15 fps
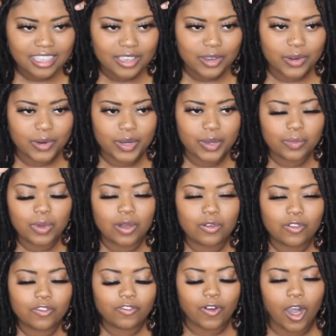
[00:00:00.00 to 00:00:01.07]
or it
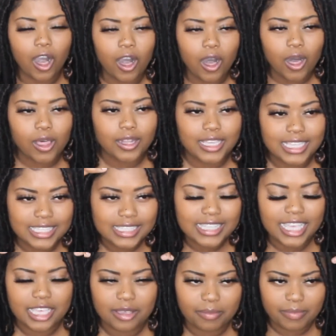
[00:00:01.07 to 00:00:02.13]
won't fall and
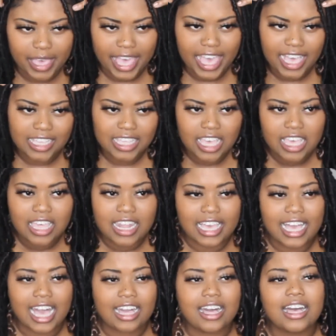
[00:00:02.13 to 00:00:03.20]
stay compact.
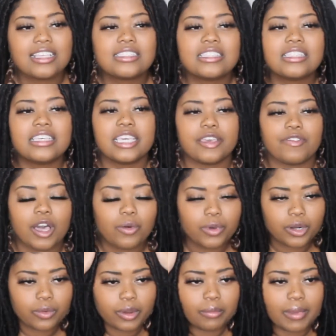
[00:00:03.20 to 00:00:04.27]
Like I constantly, if I
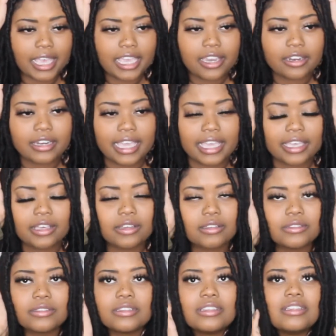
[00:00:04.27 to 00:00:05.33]
want to wear my hair
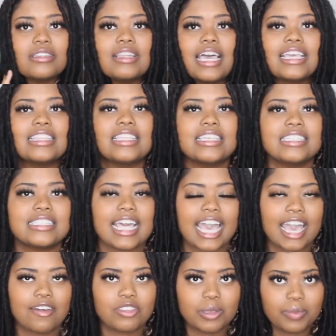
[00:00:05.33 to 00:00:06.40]
down like this, I
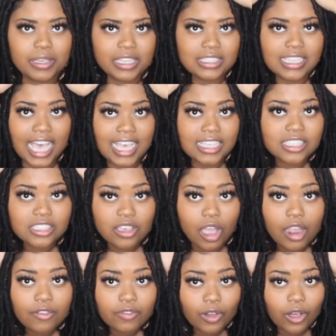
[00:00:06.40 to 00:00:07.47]
have to tie a
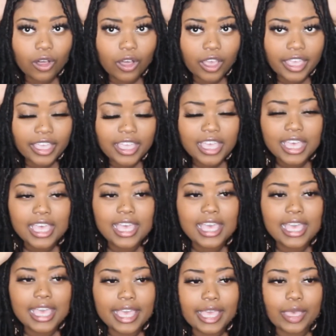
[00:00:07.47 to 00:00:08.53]
scarf on
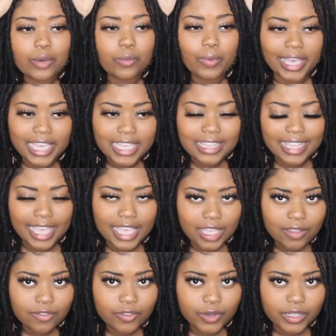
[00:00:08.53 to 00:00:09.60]
and weigh it
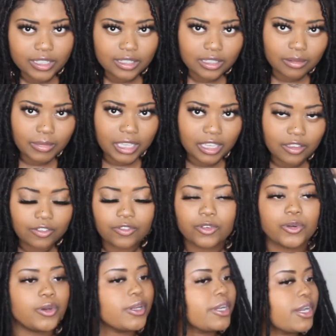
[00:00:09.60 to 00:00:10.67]
down for a little bit
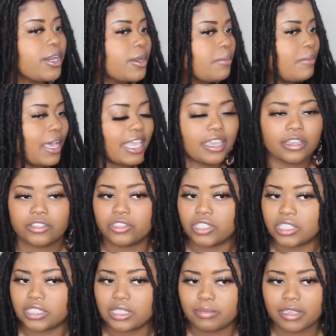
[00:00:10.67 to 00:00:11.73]
for my hair
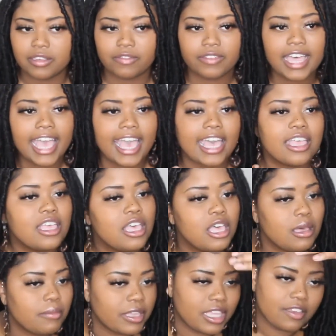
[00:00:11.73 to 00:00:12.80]
just to be flat.
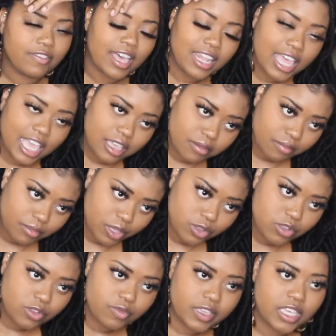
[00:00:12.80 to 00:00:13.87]
But if I like
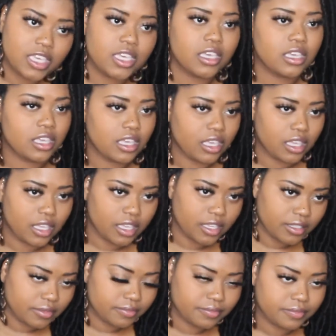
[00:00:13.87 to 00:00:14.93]
move it
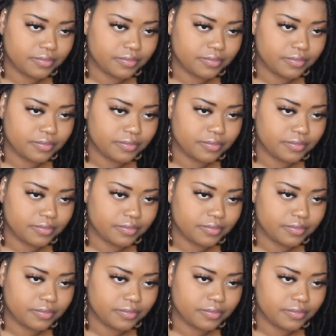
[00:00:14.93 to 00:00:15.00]
and